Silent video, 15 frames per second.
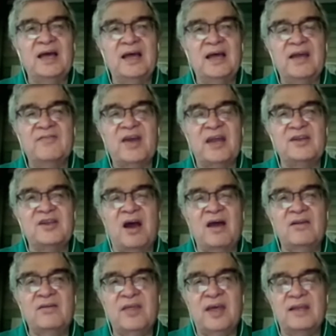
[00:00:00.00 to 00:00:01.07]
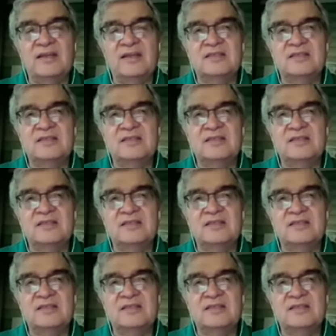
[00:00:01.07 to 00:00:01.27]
got a daughter that's